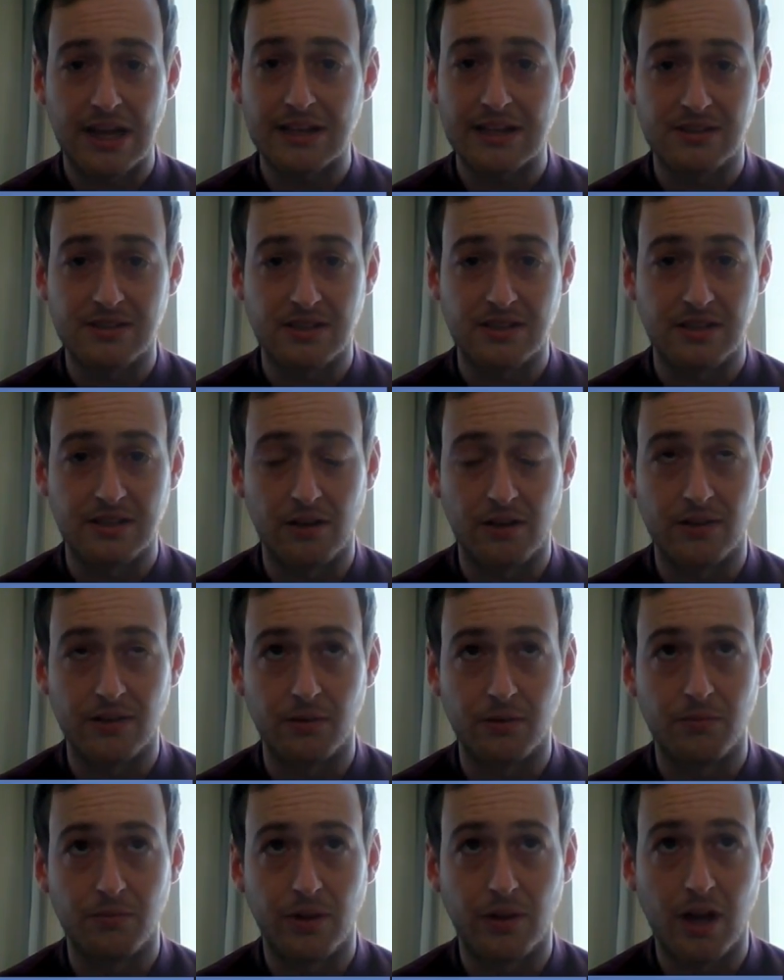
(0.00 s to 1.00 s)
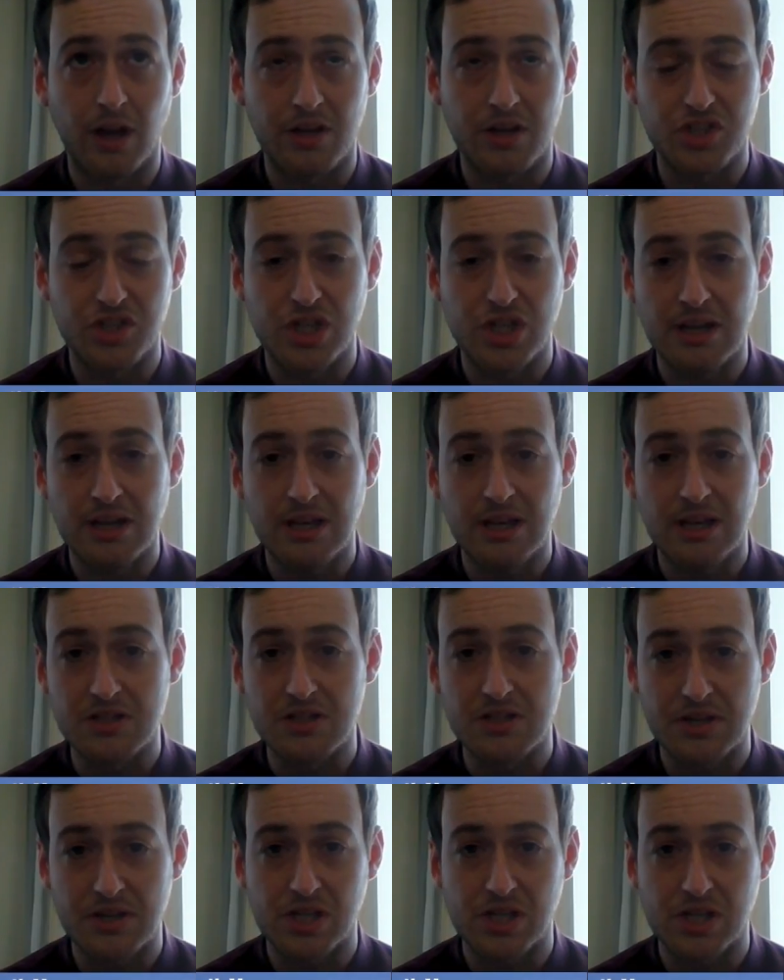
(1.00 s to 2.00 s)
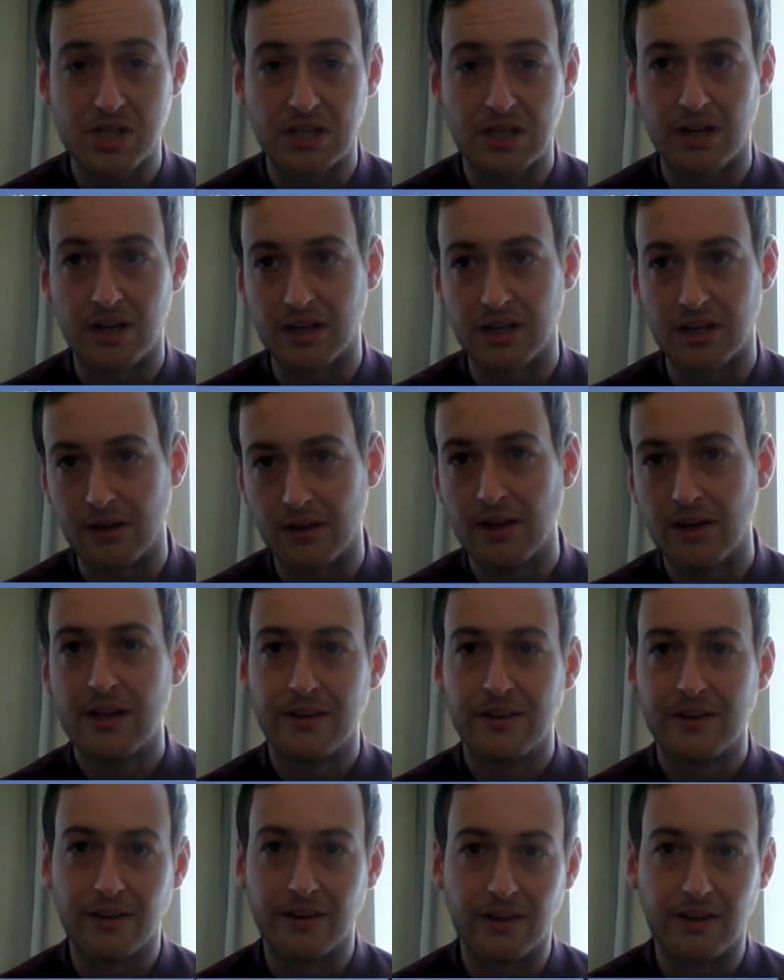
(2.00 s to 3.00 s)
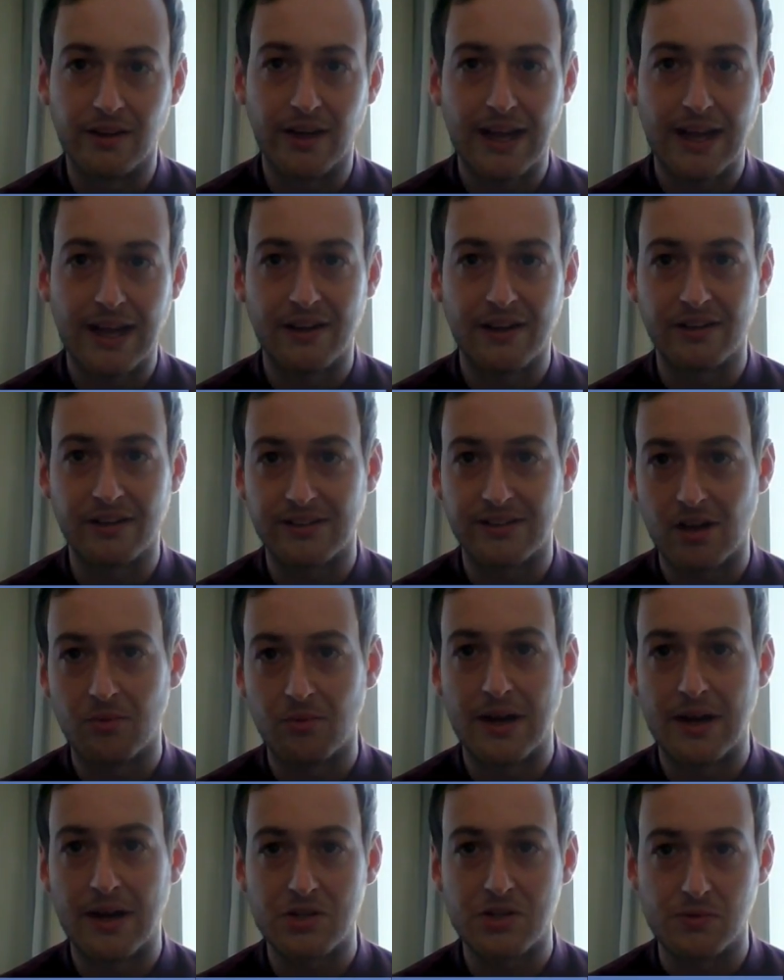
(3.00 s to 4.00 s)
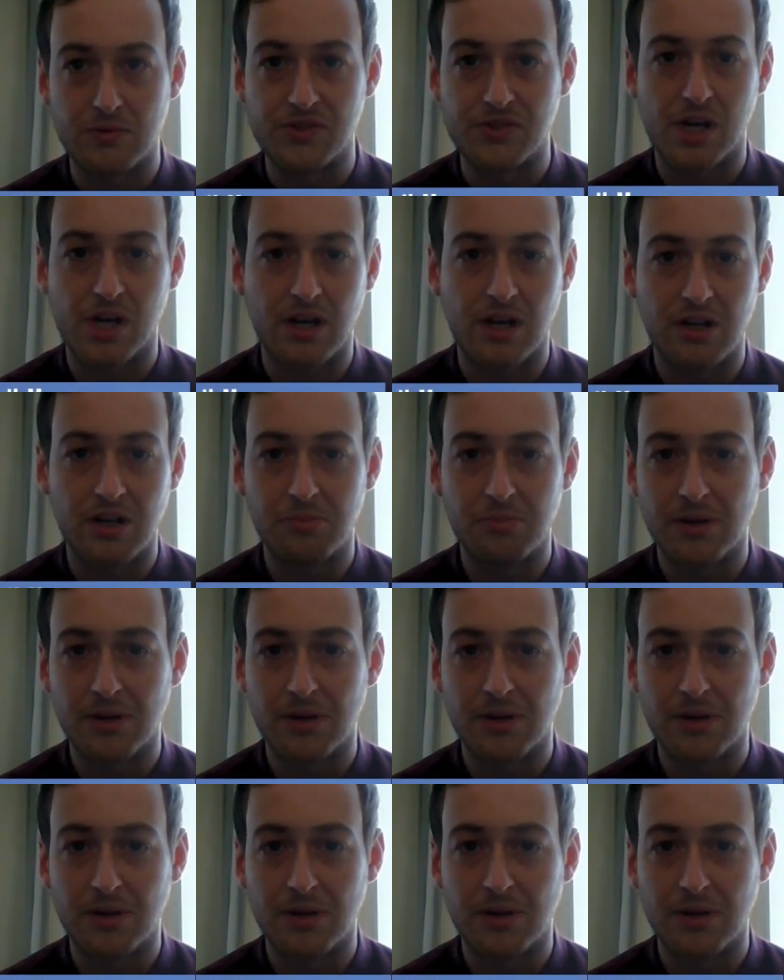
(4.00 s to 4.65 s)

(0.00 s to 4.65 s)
excellent over the last year, especially the Hell in a Cell match with Charlotte.